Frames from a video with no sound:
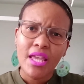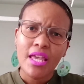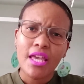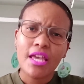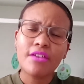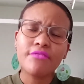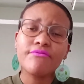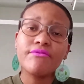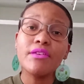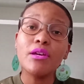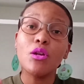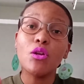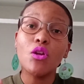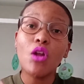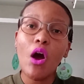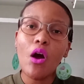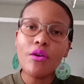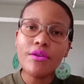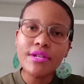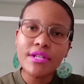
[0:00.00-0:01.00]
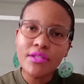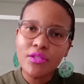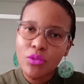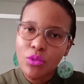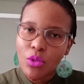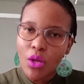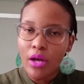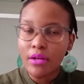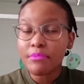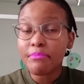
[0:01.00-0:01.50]
if the loan is
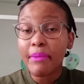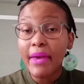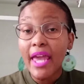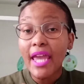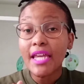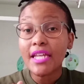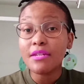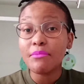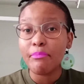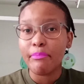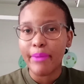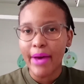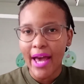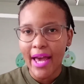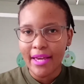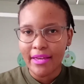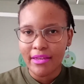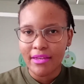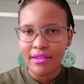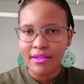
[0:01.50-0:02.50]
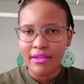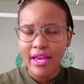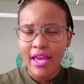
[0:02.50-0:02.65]
not paid back